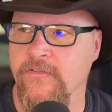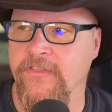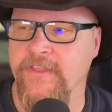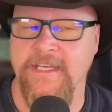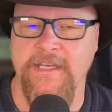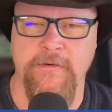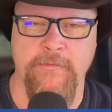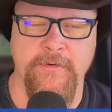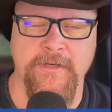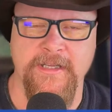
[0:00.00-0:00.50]
think
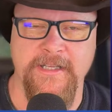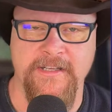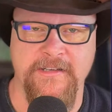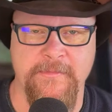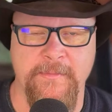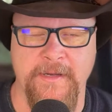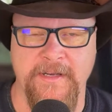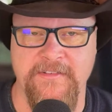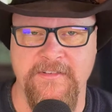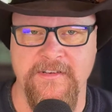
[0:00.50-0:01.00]
he really
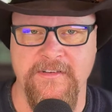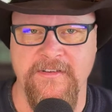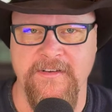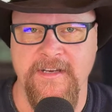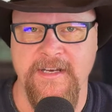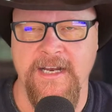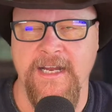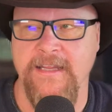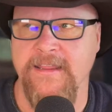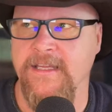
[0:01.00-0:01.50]
expects to see
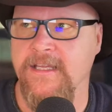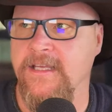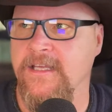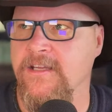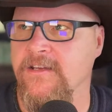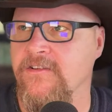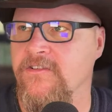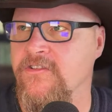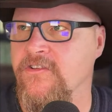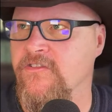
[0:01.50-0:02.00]
it. I think
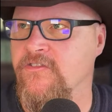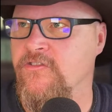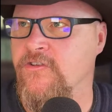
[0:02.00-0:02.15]
he's just